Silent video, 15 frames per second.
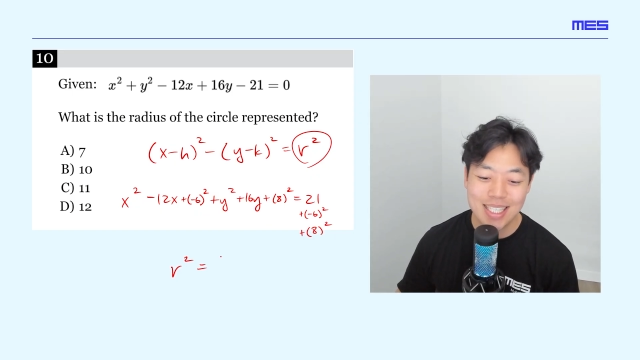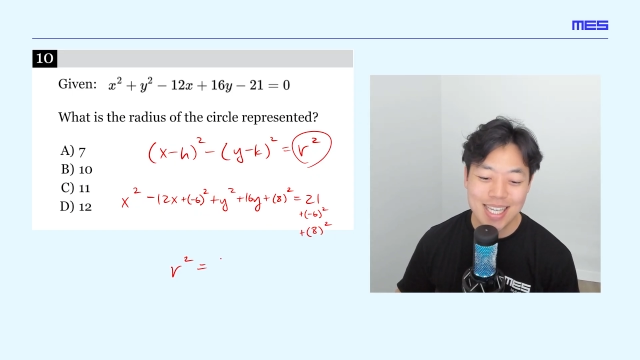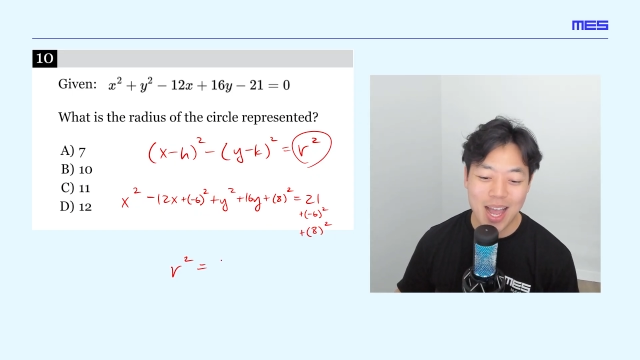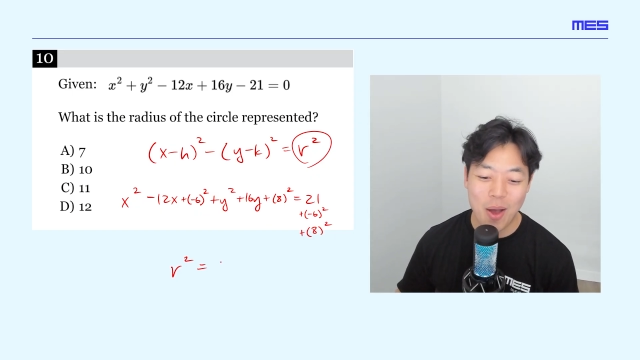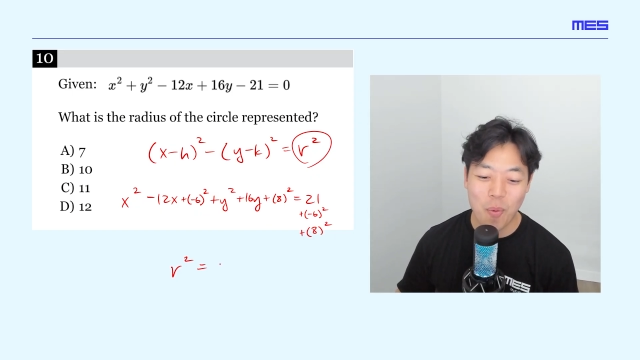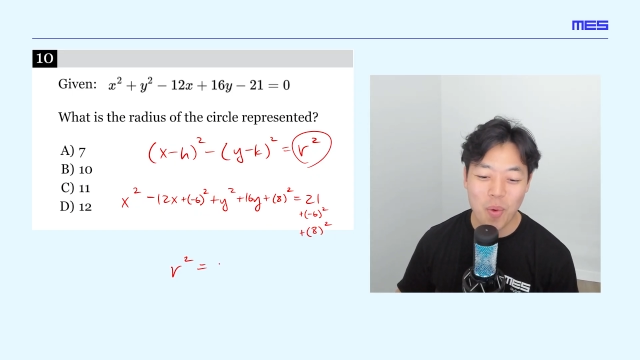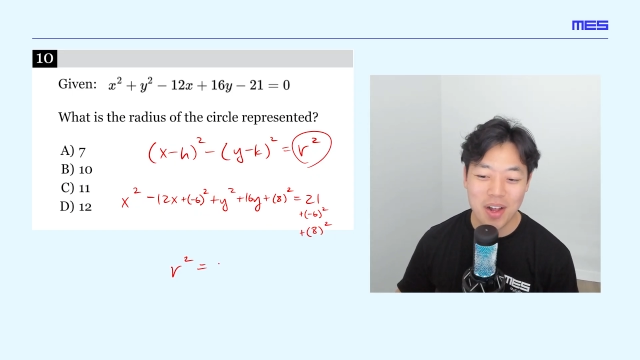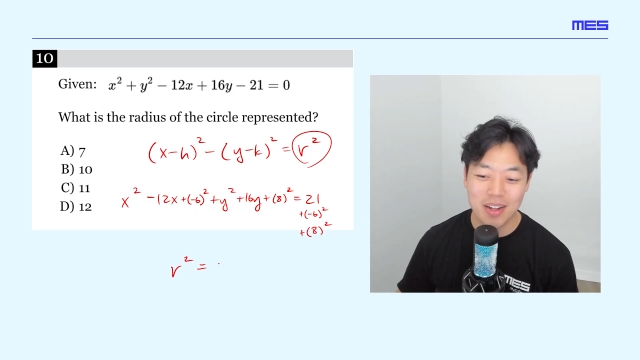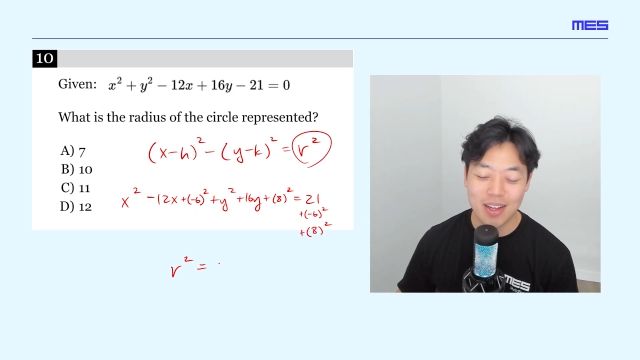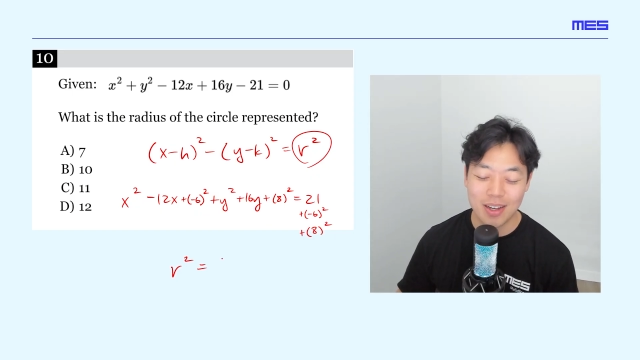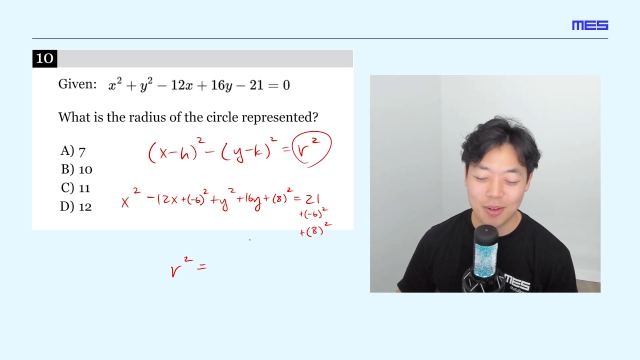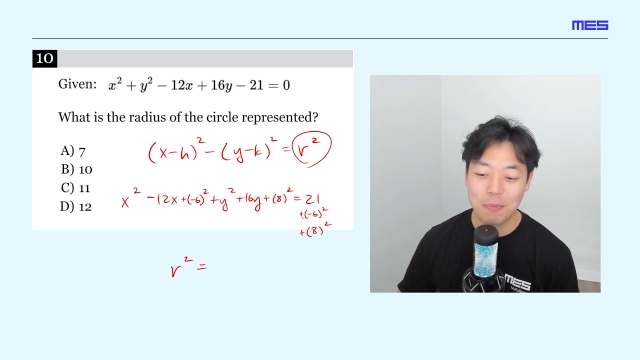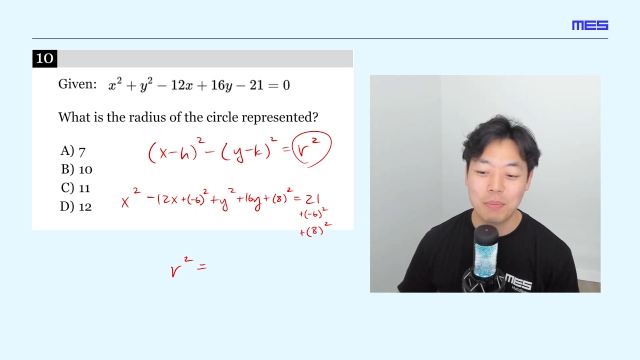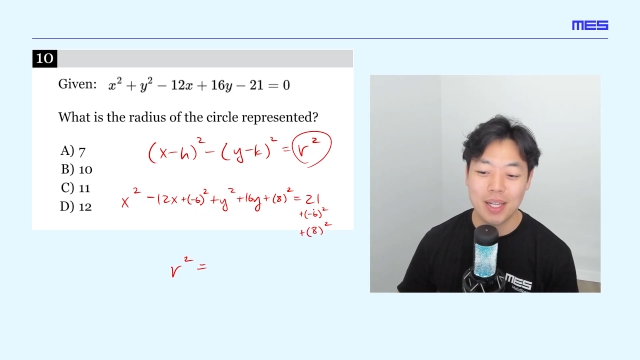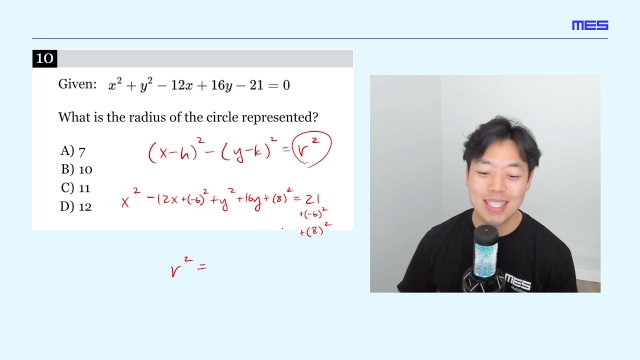
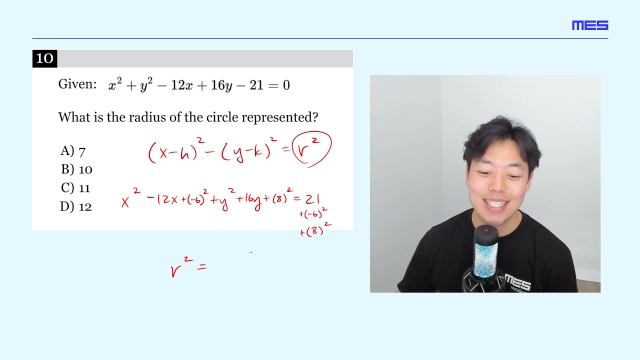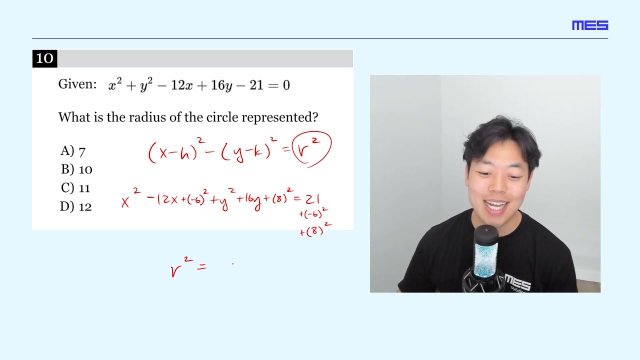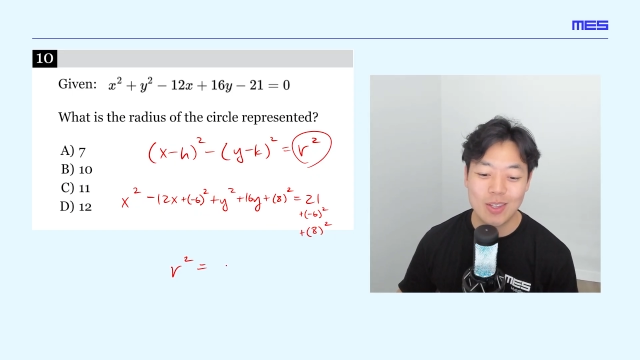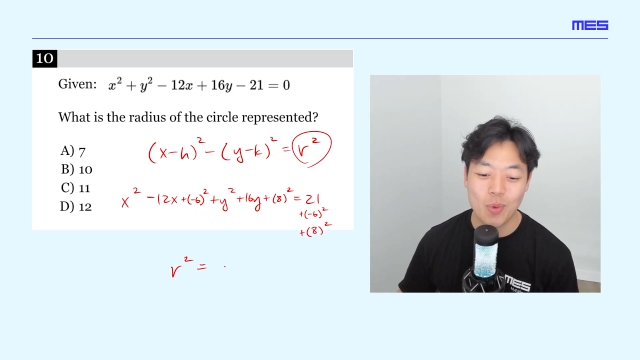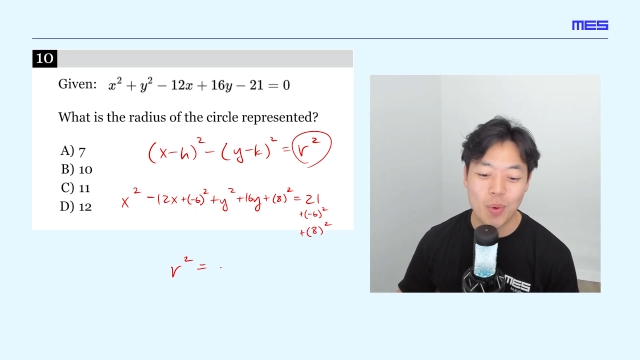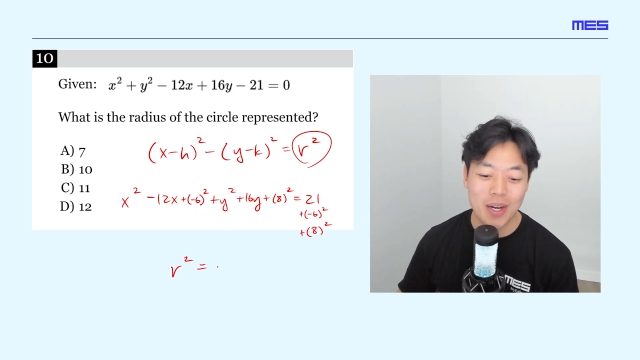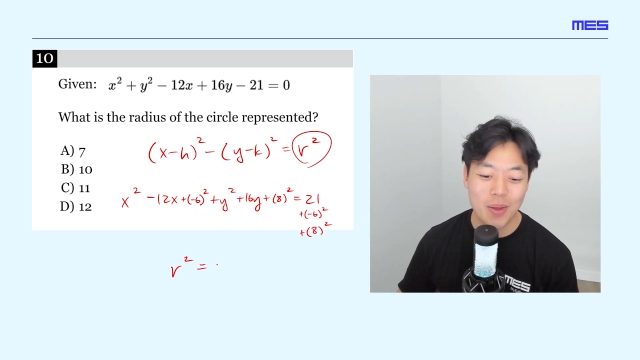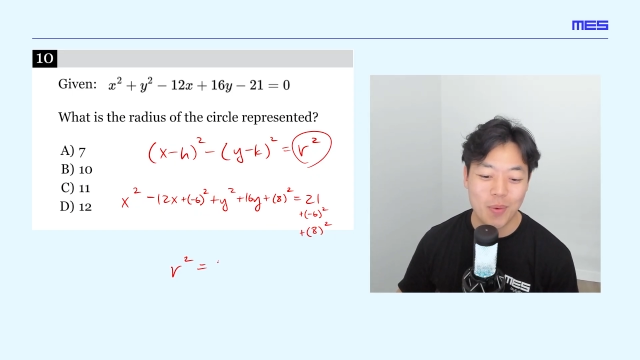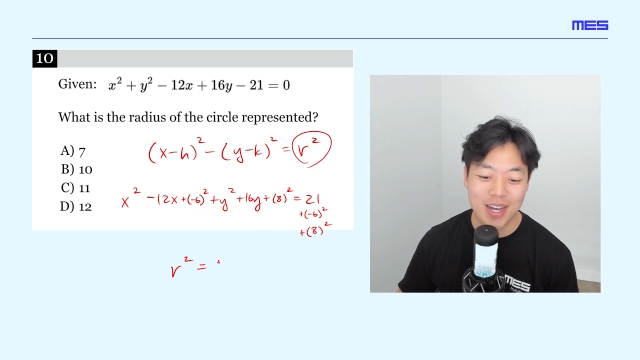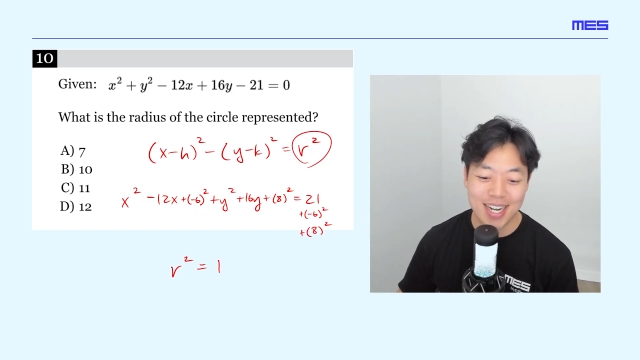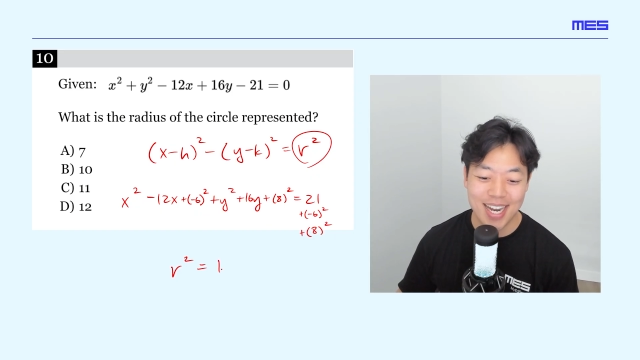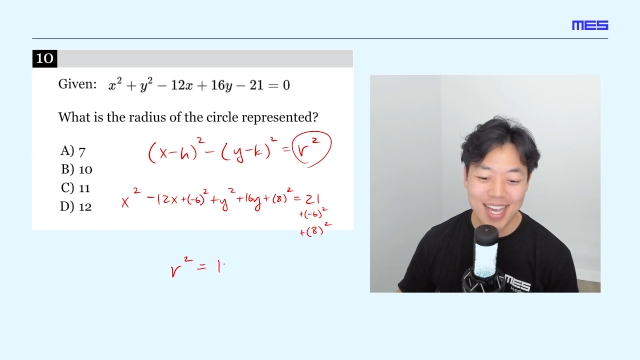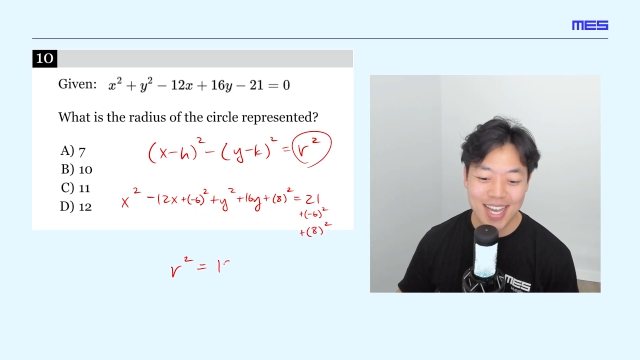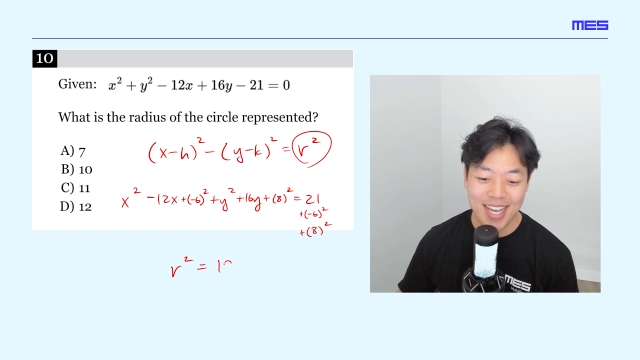that 21